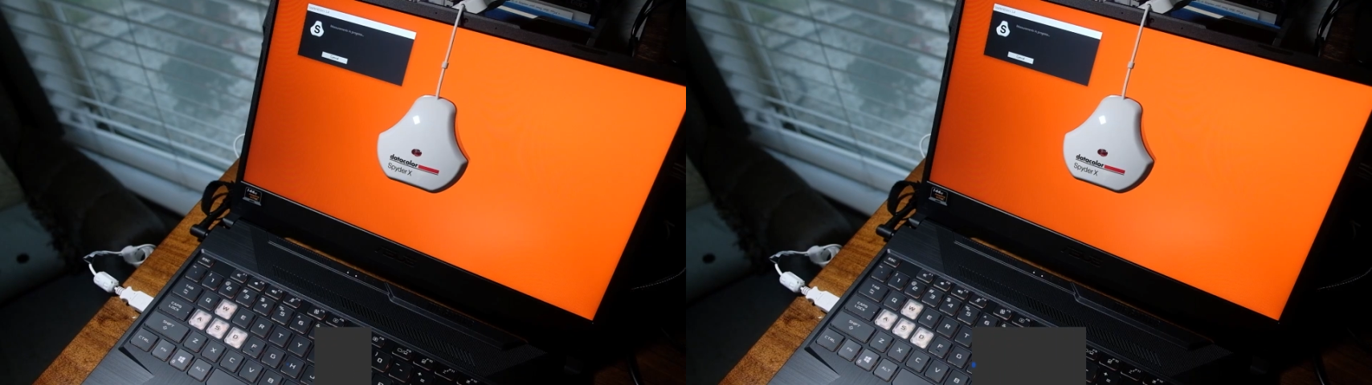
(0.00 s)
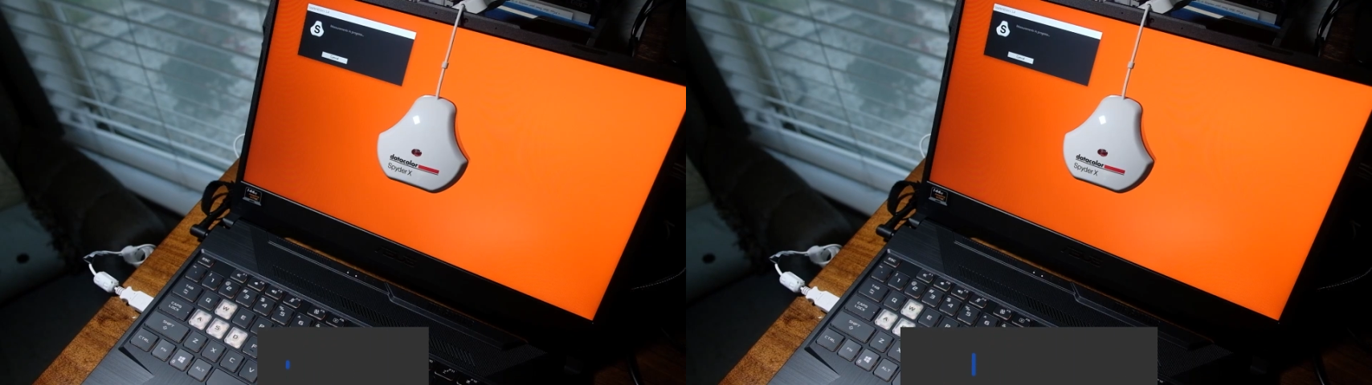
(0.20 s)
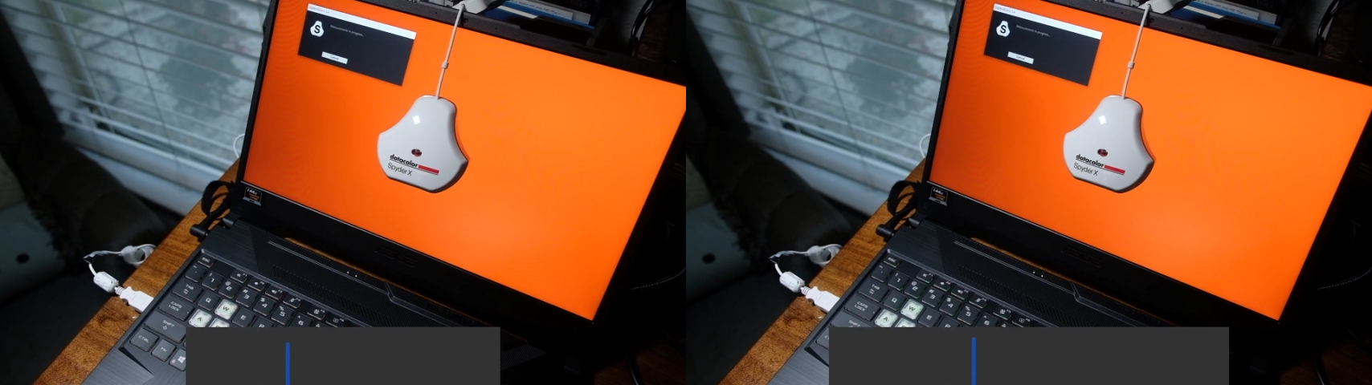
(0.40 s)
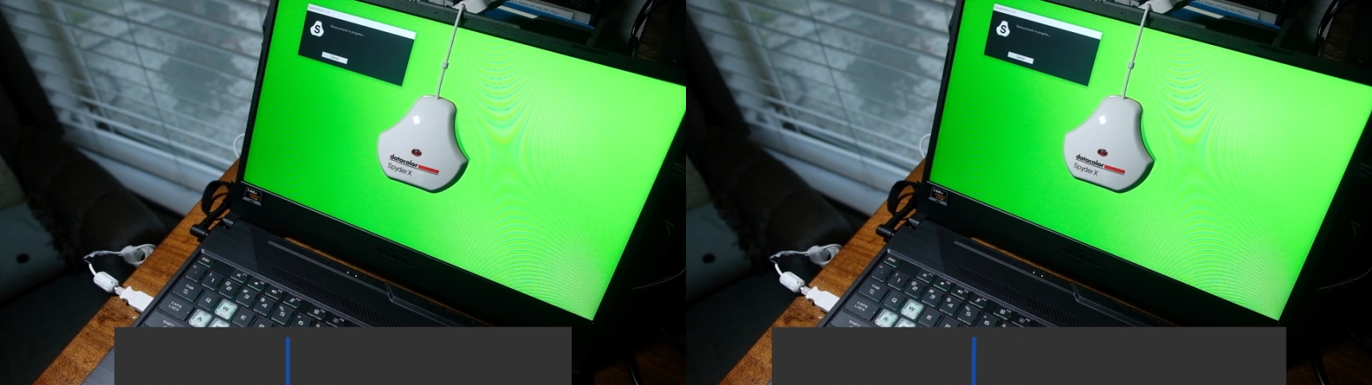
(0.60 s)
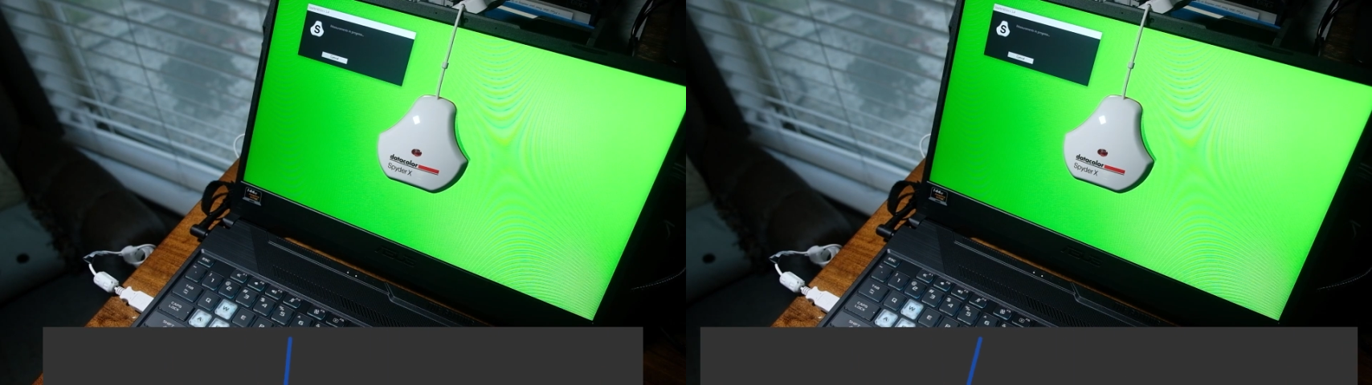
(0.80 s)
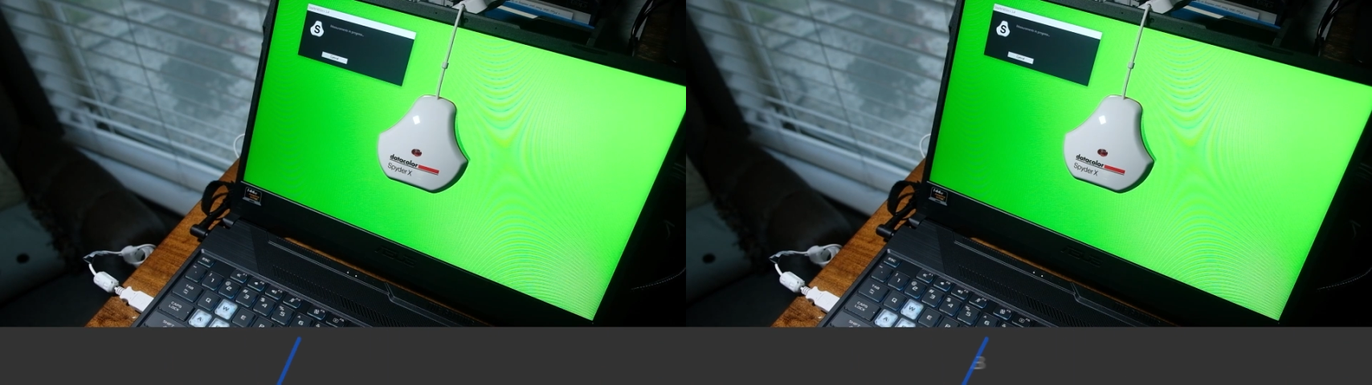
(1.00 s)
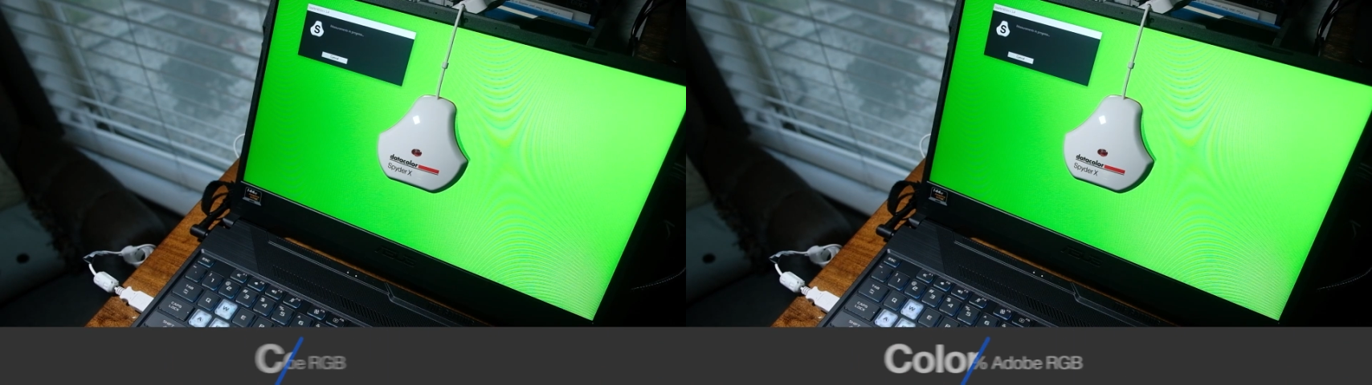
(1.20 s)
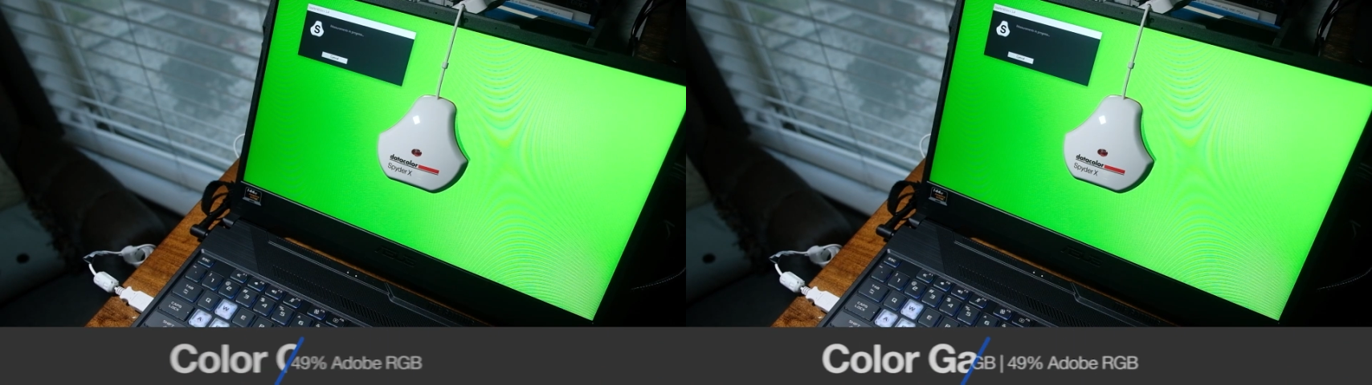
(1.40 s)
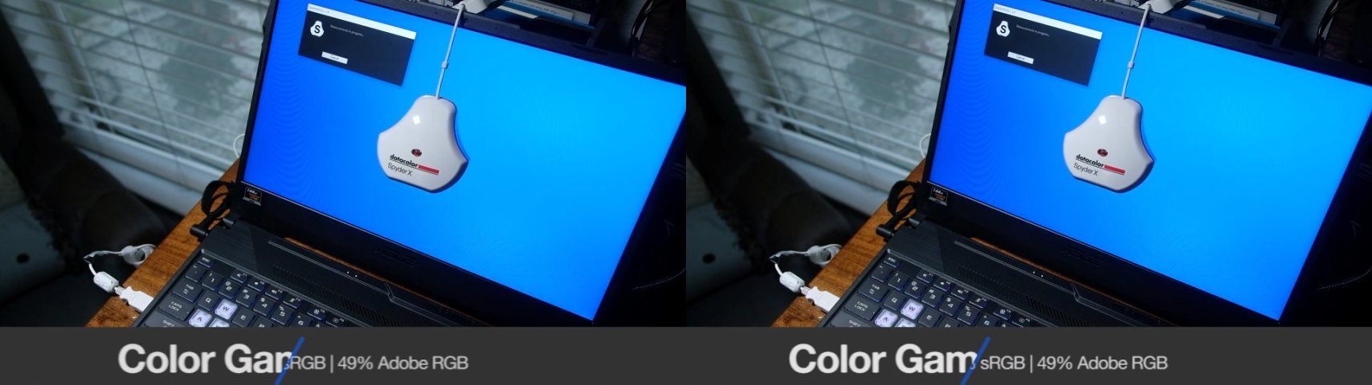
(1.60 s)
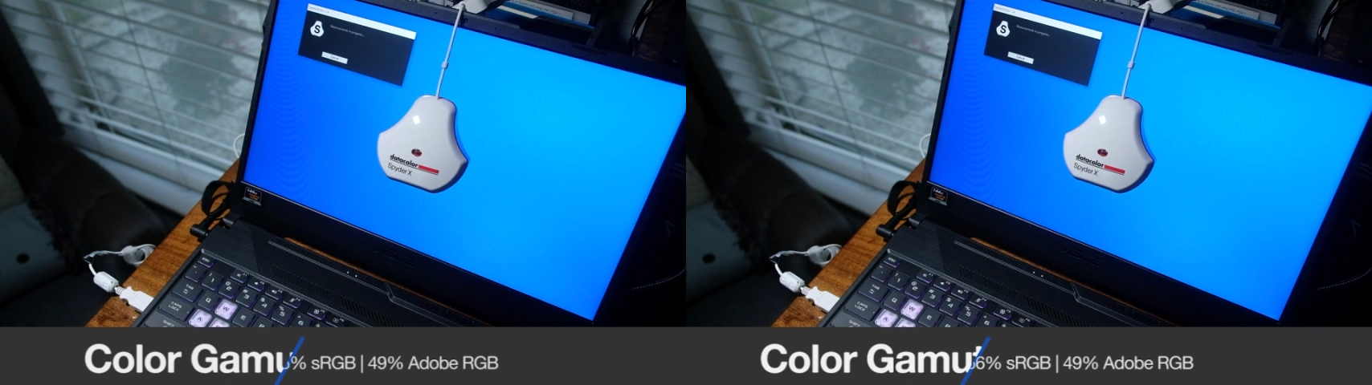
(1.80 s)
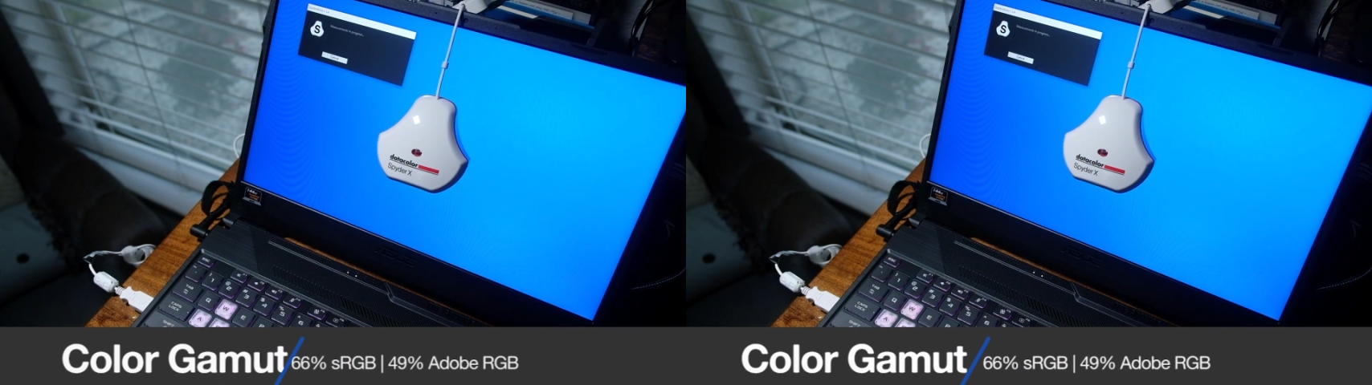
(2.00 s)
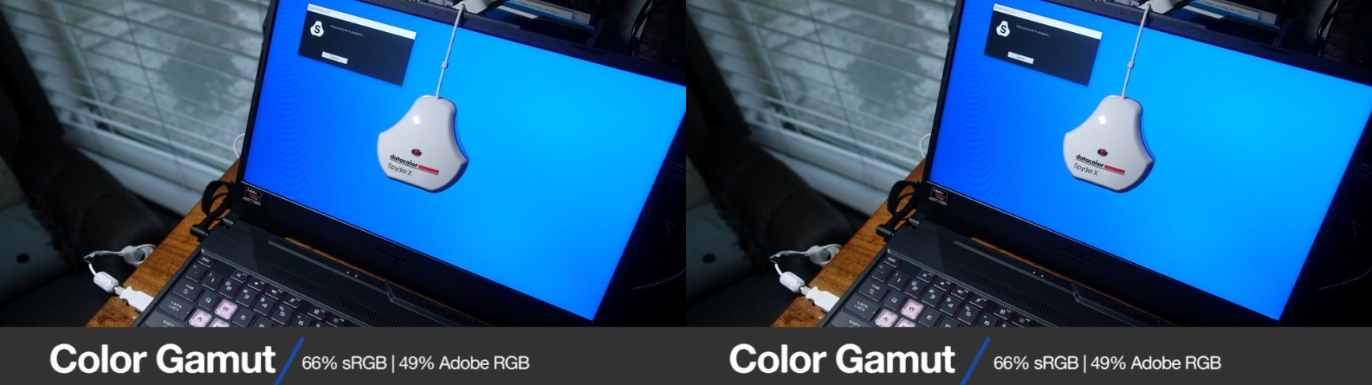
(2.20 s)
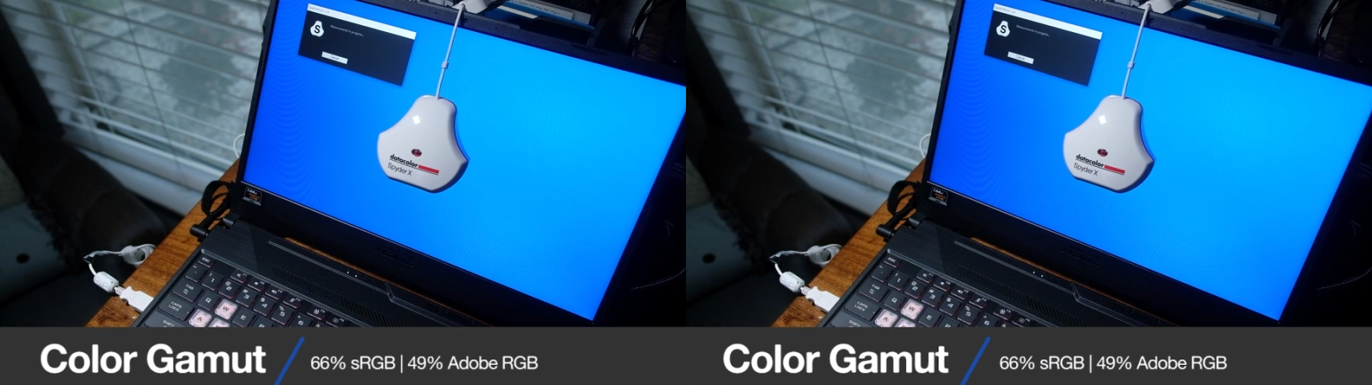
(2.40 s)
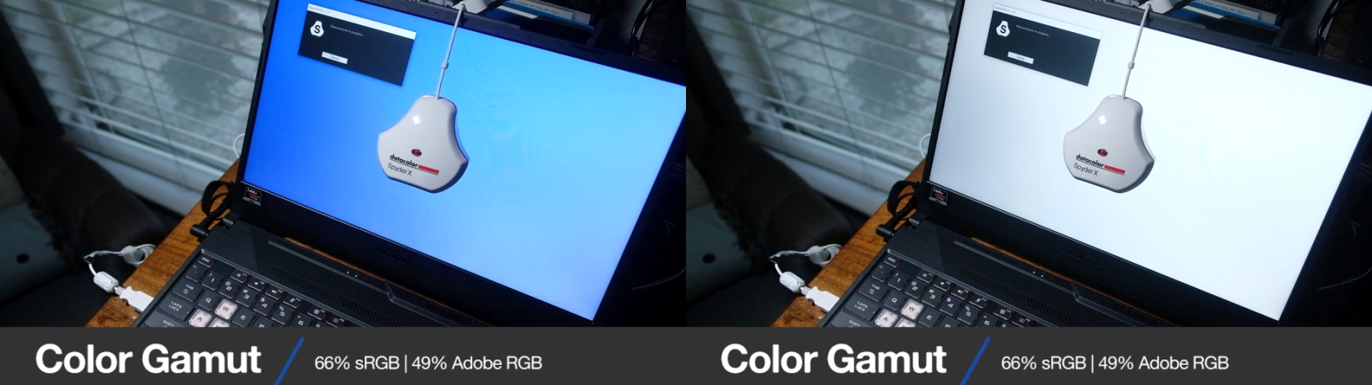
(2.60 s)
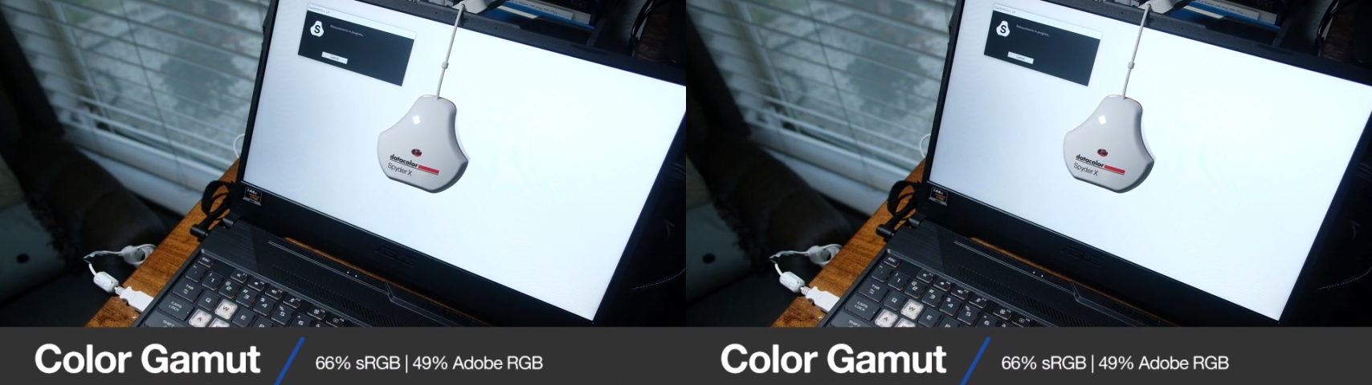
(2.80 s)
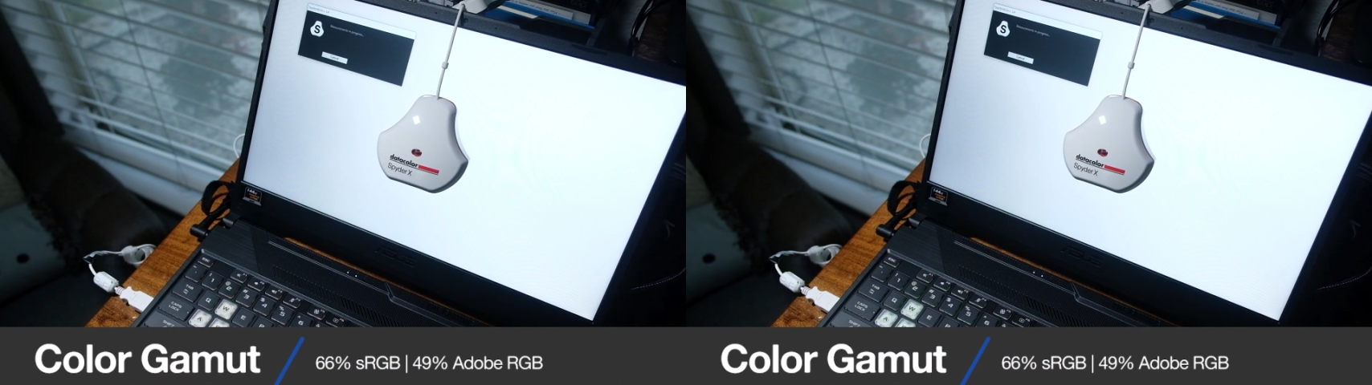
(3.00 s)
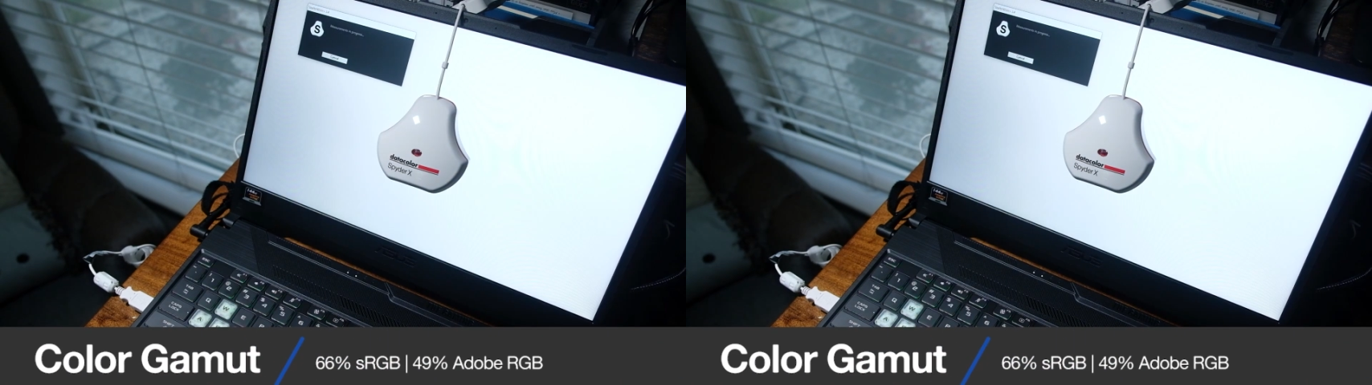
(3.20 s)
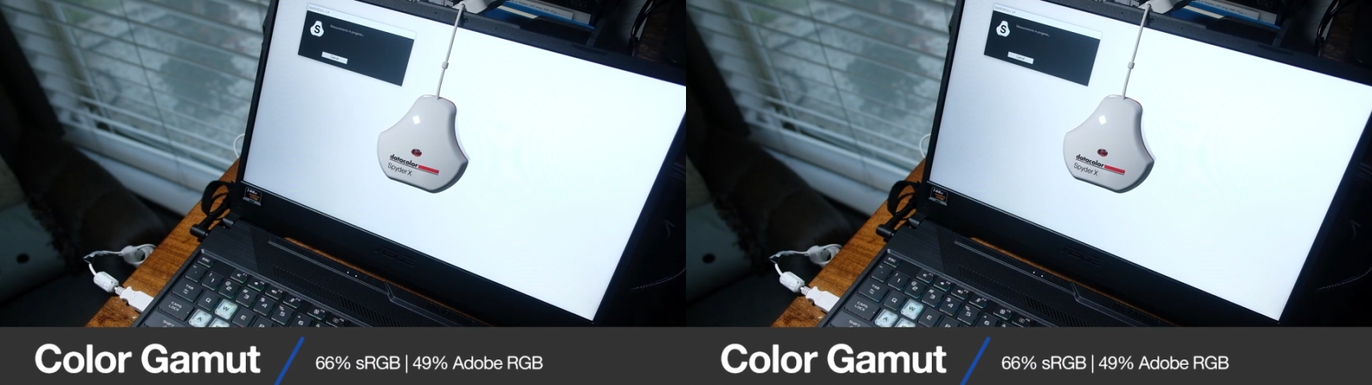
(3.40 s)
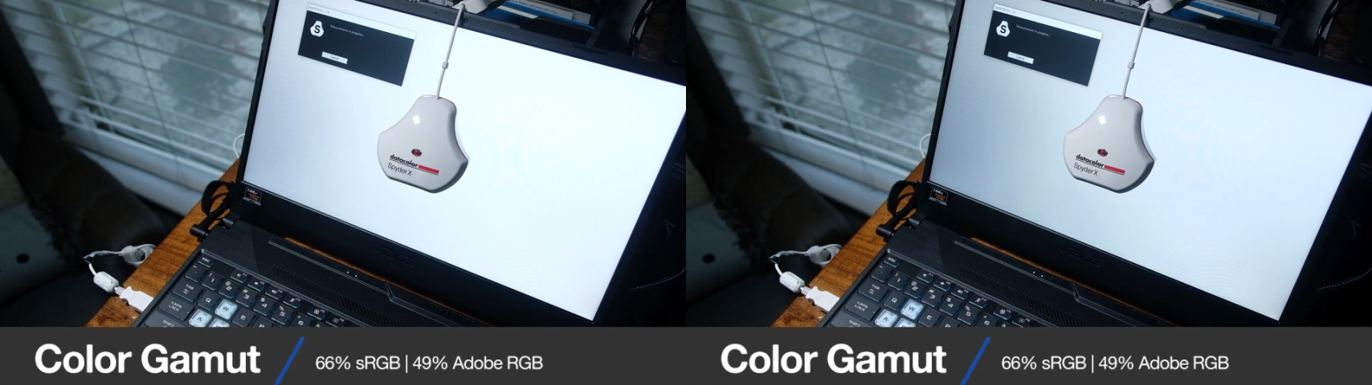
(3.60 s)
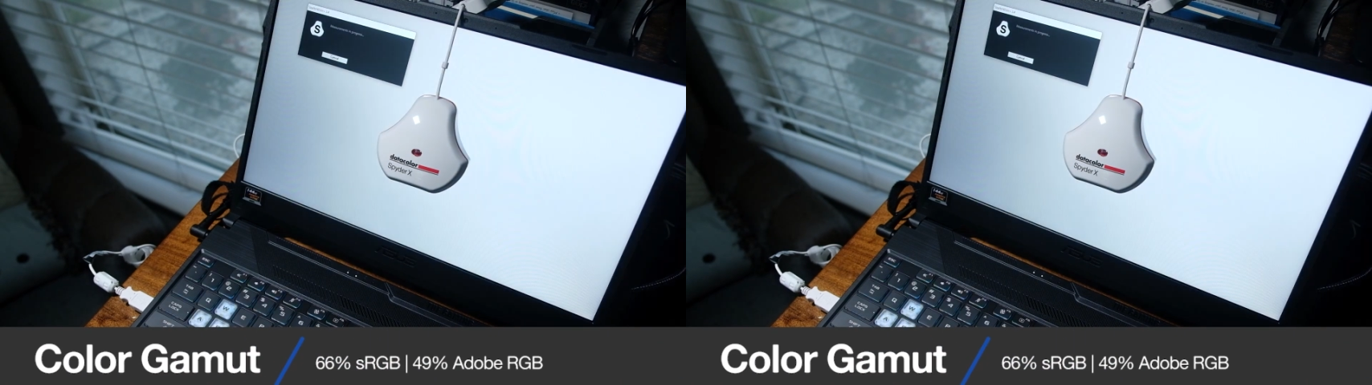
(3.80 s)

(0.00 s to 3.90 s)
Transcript: No face is visible, so there are no lips to read.